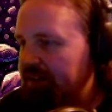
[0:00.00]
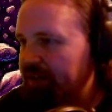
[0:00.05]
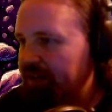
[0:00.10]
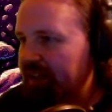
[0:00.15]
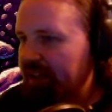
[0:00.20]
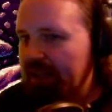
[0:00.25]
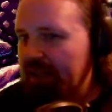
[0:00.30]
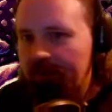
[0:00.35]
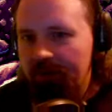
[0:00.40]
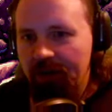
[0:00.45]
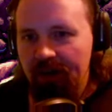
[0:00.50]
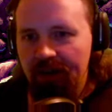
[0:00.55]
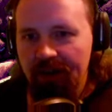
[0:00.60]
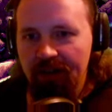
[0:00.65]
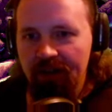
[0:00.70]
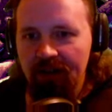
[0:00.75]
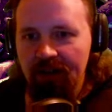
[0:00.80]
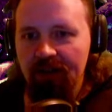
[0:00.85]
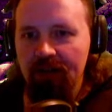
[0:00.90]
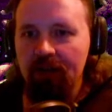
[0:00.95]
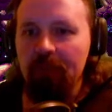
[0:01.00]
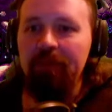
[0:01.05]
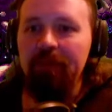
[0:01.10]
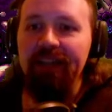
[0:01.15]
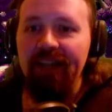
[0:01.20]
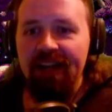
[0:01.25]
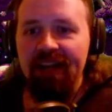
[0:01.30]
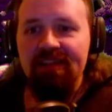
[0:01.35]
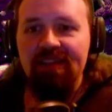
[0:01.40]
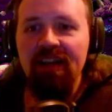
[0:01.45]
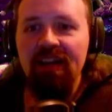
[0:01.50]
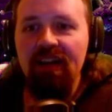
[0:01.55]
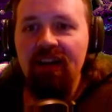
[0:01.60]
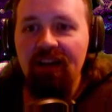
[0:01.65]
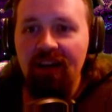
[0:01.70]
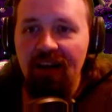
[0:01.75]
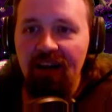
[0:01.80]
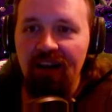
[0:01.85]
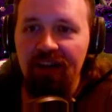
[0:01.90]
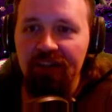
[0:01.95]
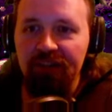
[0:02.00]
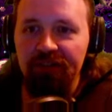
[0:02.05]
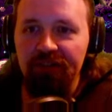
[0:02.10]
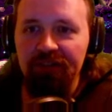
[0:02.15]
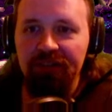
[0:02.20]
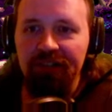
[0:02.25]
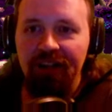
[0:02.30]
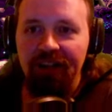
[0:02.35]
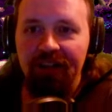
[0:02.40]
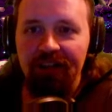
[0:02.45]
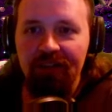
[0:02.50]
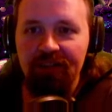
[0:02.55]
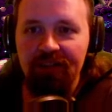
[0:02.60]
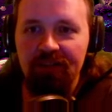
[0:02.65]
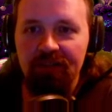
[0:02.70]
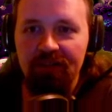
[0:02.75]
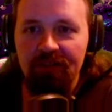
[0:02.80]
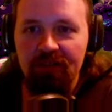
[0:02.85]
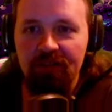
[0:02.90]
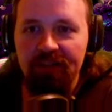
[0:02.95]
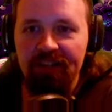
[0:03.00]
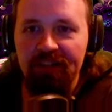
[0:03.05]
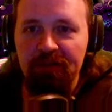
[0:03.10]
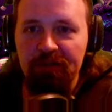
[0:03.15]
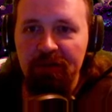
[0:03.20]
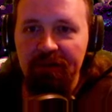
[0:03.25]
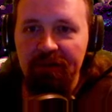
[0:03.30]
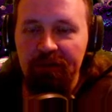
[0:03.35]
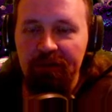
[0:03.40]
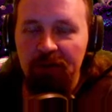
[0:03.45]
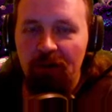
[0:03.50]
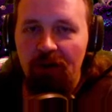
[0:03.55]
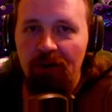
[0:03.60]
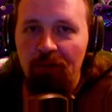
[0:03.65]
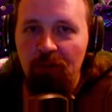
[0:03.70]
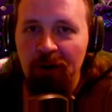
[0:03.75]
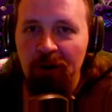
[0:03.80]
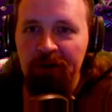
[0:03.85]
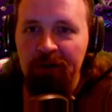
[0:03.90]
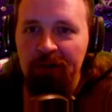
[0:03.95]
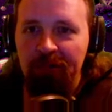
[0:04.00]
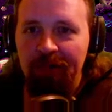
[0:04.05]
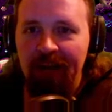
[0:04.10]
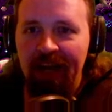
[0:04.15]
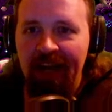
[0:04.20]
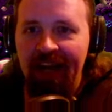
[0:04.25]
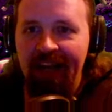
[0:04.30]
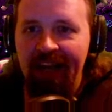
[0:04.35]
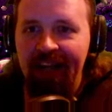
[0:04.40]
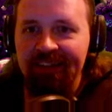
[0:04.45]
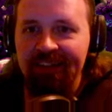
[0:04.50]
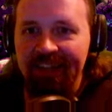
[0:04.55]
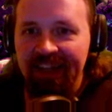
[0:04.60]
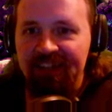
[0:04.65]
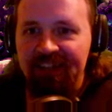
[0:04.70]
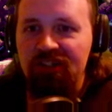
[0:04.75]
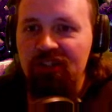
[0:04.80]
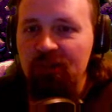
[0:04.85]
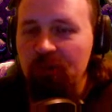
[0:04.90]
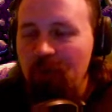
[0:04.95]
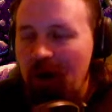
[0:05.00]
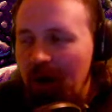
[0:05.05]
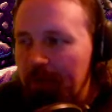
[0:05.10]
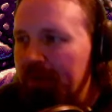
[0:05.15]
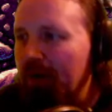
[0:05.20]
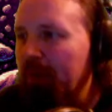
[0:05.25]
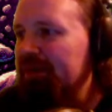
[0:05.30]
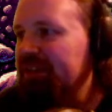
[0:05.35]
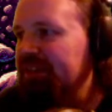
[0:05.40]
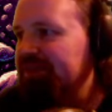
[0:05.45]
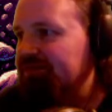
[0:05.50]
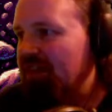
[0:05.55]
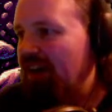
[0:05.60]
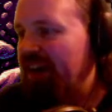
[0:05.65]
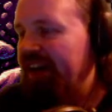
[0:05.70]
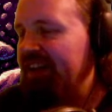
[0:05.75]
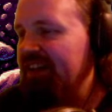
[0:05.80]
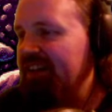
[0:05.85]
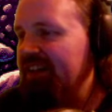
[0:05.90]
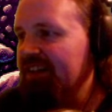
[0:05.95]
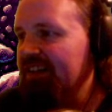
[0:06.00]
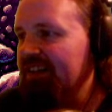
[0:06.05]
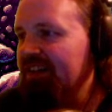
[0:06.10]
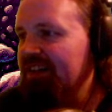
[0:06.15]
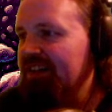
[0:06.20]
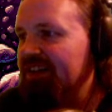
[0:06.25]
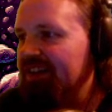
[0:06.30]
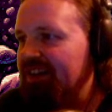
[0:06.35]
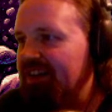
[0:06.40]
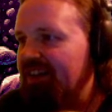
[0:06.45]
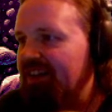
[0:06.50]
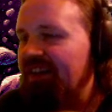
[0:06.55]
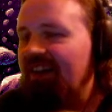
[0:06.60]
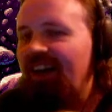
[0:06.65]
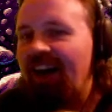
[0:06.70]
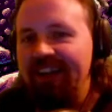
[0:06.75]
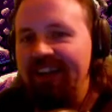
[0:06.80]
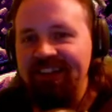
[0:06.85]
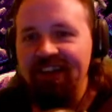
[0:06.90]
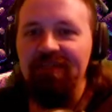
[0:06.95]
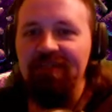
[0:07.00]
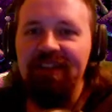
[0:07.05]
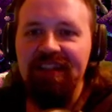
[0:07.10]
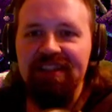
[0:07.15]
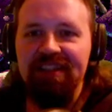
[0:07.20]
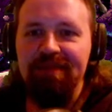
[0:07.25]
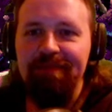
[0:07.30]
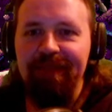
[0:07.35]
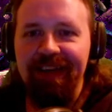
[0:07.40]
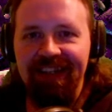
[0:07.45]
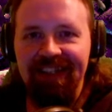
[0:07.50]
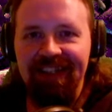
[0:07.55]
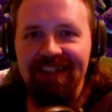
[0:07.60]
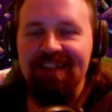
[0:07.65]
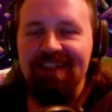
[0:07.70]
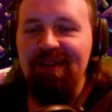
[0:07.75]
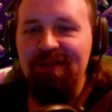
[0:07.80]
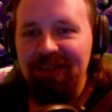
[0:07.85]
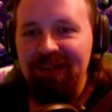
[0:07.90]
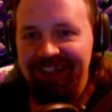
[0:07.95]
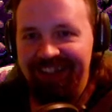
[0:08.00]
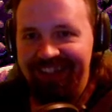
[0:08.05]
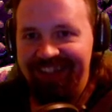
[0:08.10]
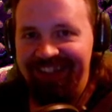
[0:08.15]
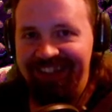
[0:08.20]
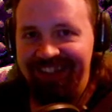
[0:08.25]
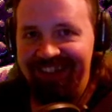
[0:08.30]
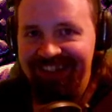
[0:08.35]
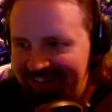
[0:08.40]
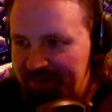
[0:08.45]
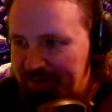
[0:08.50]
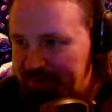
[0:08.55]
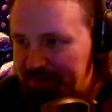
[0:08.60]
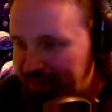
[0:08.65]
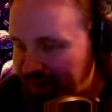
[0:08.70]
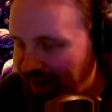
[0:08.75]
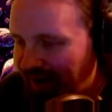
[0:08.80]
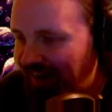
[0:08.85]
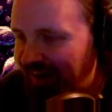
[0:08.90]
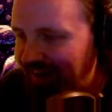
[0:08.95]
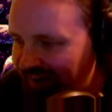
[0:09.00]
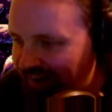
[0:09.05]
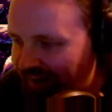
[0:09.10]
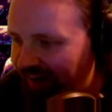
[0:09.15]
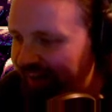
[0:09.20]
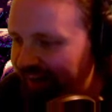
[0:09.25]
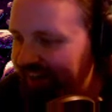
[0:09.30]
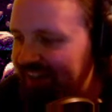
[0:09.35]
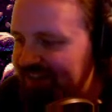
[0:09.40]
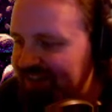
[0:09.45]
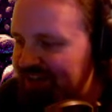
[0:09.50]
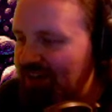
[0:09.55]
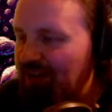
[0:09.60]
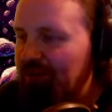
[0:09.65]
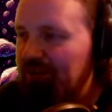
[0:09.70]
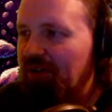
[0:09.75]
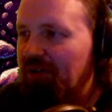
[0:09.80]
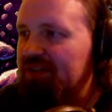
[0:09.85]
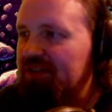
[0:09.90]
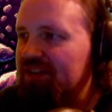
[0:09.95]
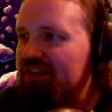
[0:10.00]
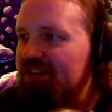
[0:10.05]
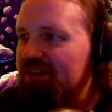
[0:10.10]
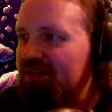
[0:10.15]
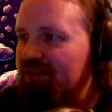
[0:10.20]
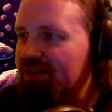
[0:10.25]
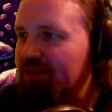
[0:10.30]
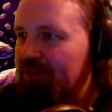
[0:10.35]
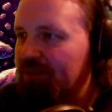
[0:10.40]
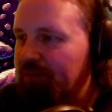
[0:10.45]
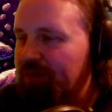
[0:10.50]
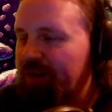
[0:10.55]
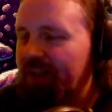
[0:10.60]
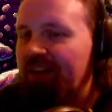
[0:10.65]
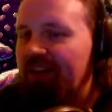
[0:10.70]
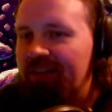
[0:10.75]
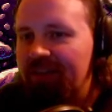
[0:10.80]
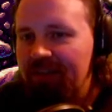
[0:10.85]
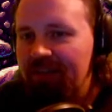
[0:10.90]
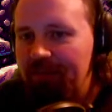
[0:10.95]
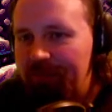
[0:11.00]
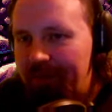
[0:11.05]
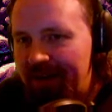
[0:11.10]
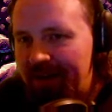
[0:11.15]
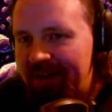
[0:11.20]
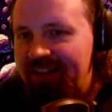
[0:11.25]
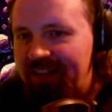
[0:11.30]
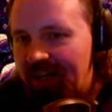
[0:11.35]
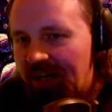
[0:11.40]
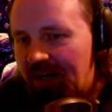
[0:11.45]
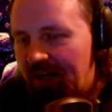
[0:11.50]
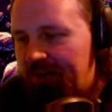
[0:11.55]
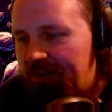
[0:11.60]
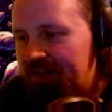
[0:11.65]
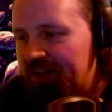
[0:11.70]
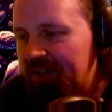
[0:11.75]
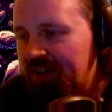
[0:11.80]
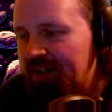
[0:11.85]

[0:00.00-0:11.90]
for a prototype, but I'm hoping this will form the foundation of the game, if it turns out to be fun. You are probably right that I don't need to make it so clean, but I get so lost with messy code